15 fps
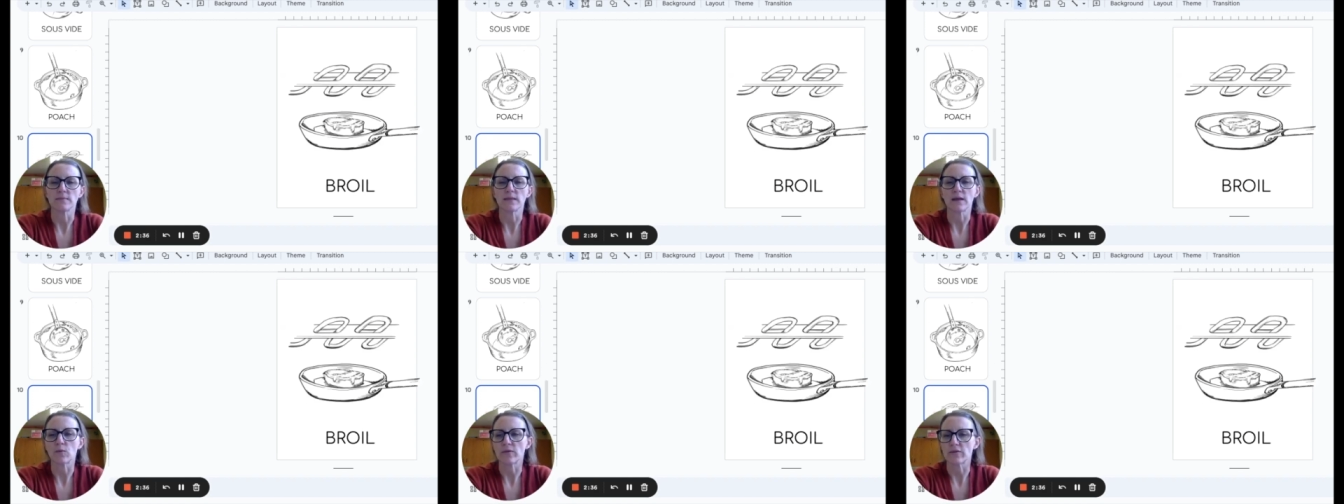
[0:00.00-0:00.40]

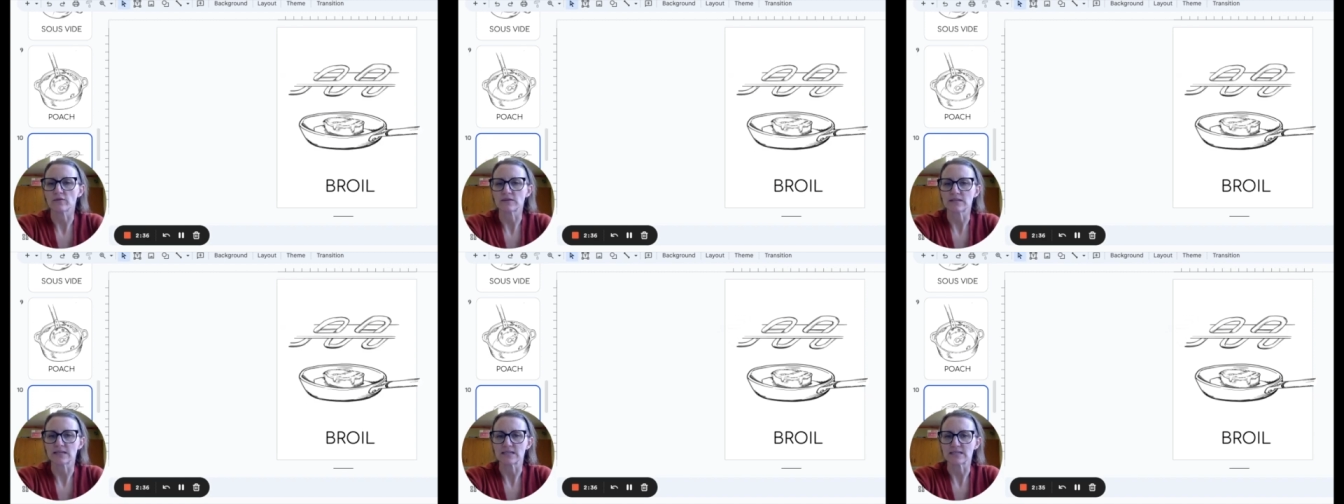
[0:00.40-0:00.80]
like whether
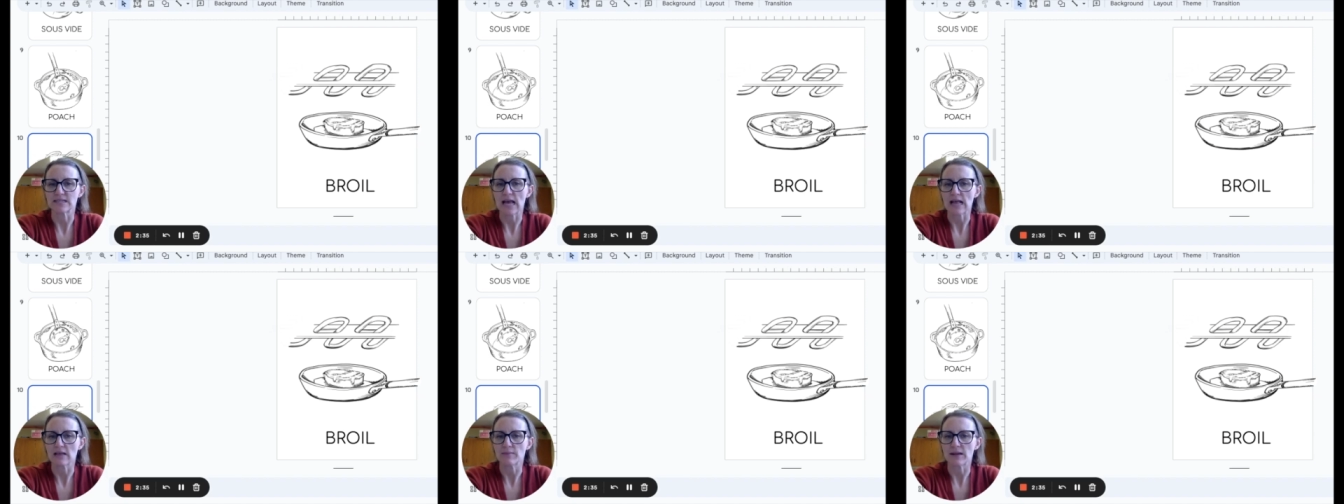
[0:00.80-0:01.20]
it's in a
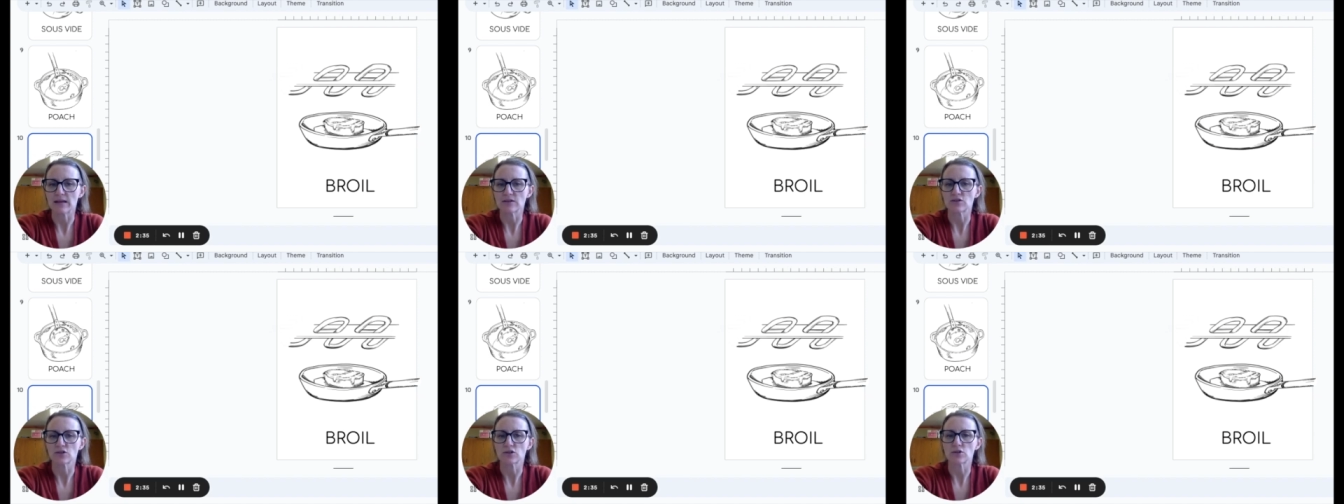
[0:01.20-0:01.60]

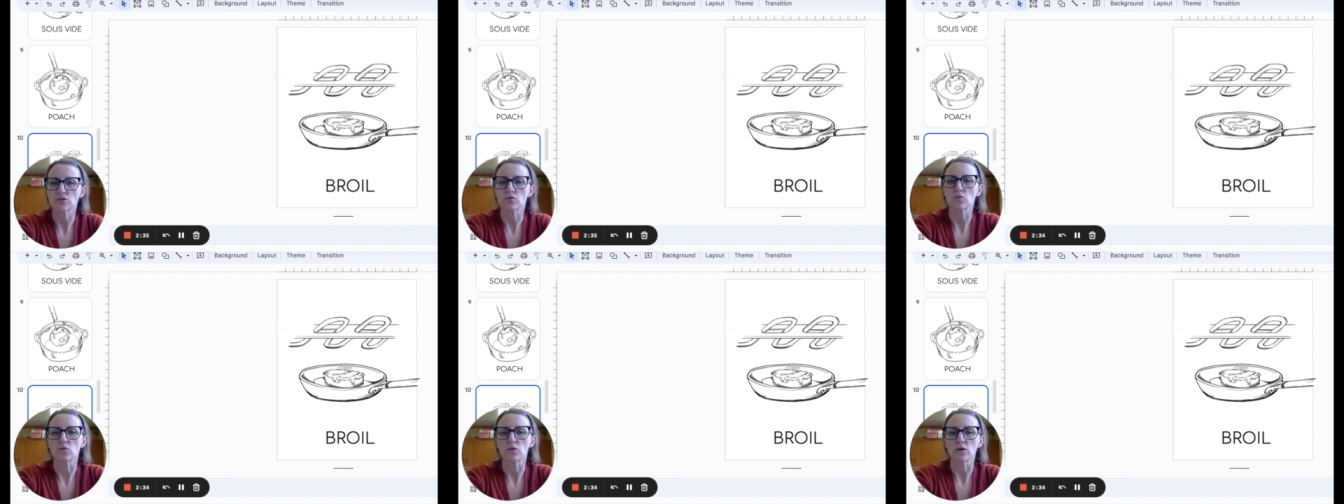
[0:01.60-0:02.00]

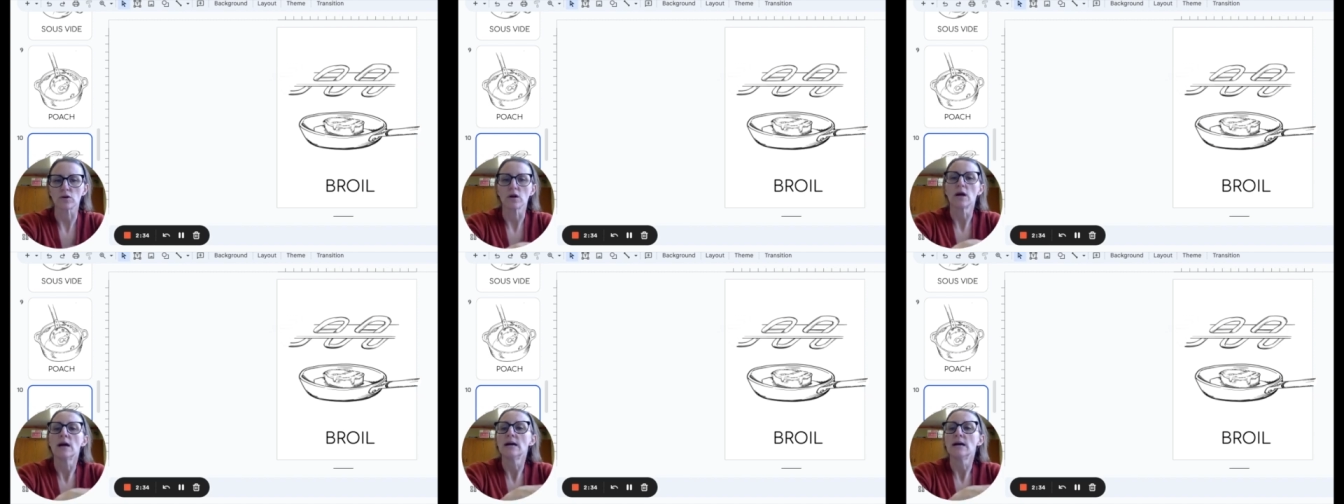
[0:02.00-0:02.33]
salamander or